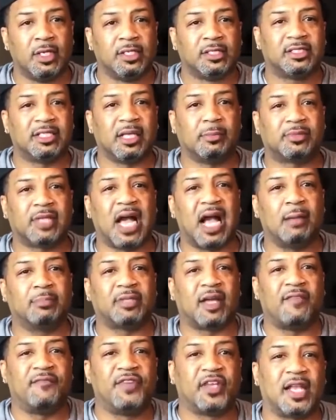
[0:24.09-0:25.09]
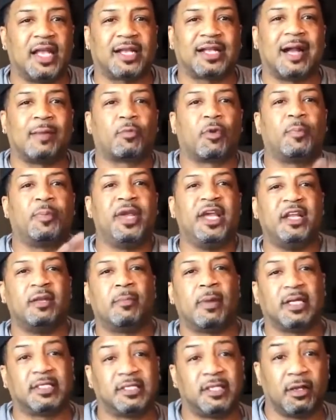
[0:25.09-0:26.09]
sometimes I feel like I'm repeating
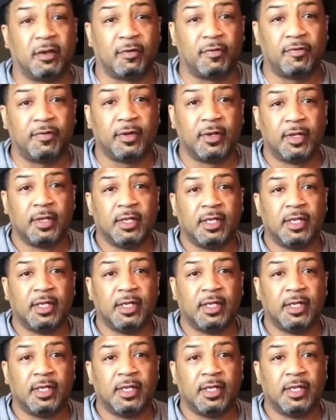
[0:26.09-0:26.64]
myself.